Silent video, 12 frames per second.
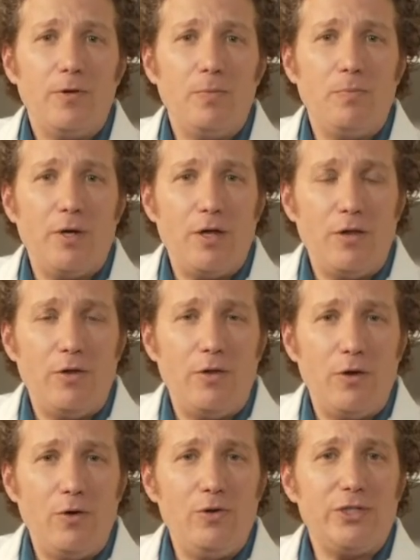But
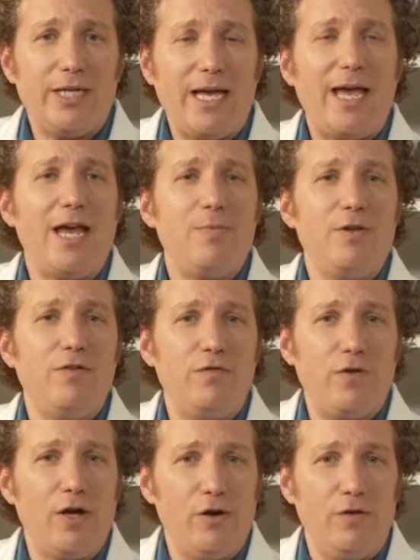those can be
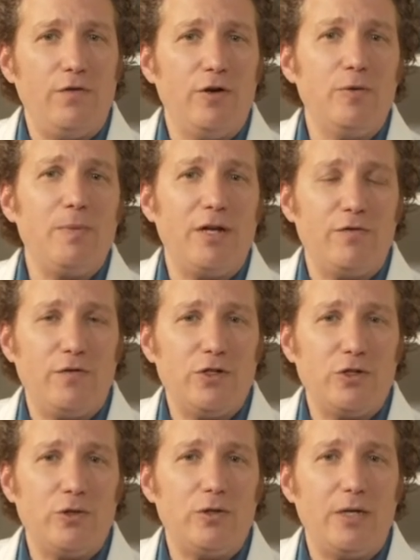very, very
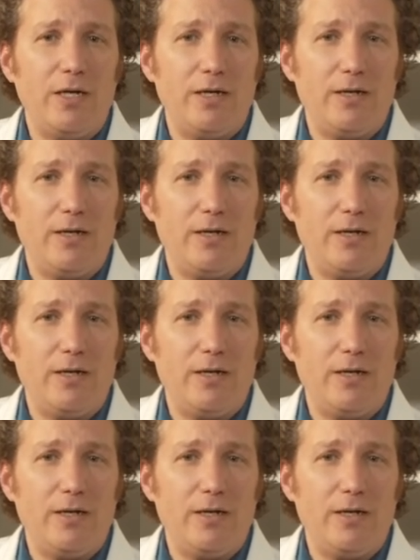beneficial